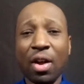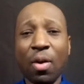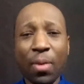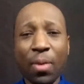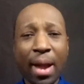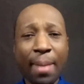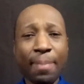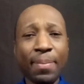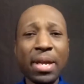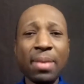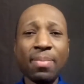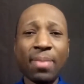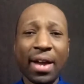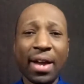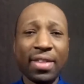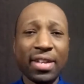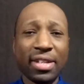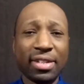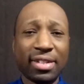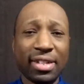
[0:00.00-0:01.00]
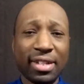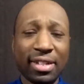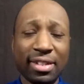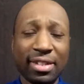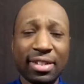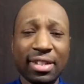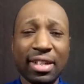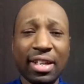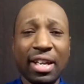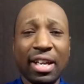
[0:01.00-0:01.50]
What I mean by this
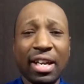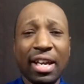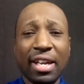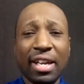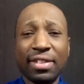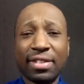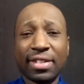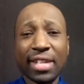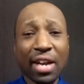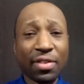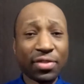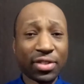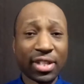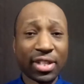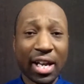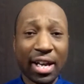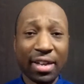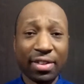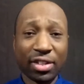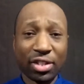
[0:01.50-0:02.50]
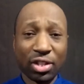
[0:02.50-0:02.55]
is in Southside,